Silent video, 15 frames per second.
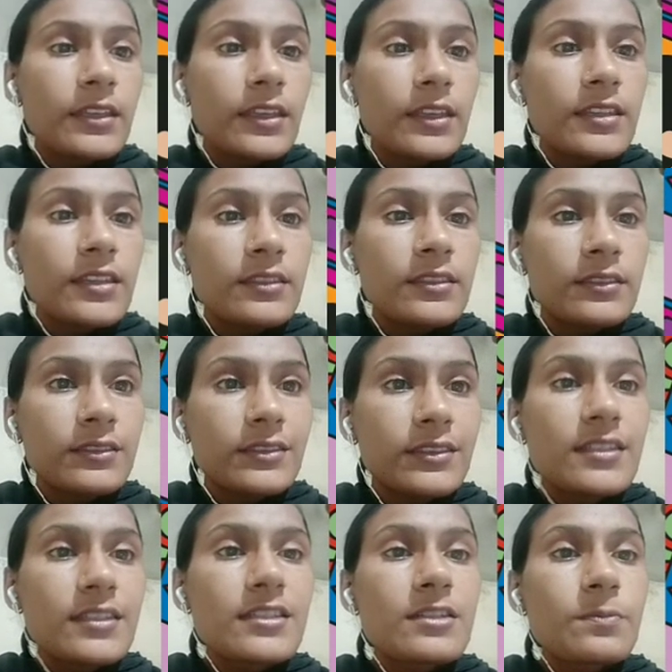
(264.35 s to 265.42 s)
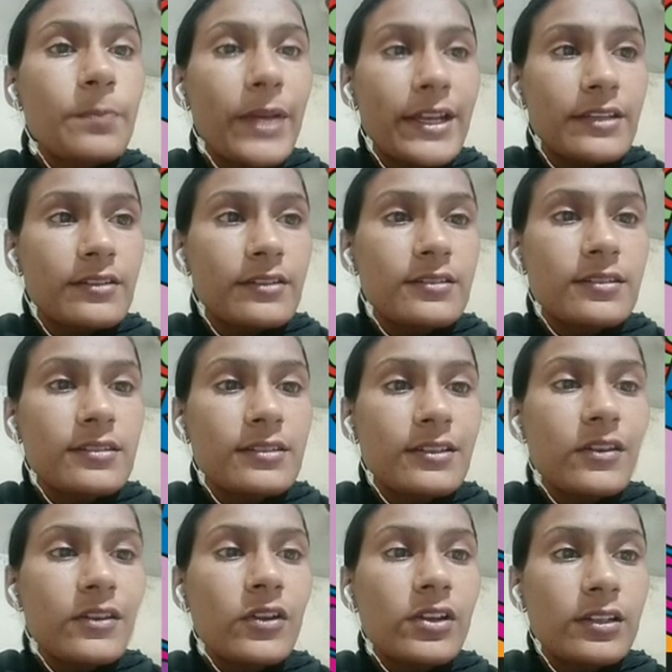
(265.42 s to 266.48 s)
in this patterns.
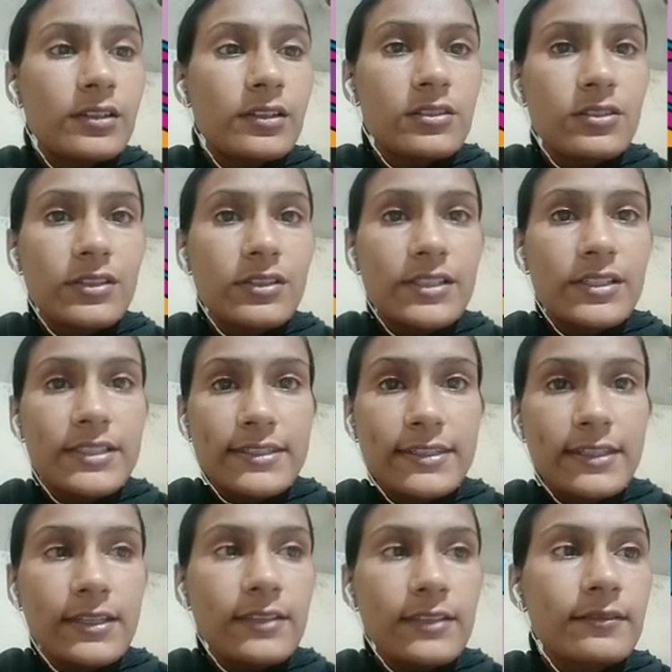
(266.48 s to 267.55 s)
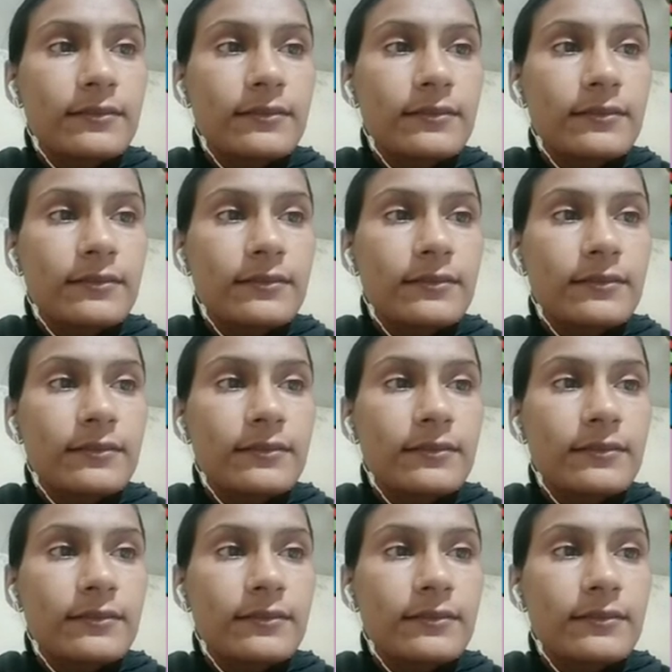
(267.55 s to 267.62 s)
So let's see.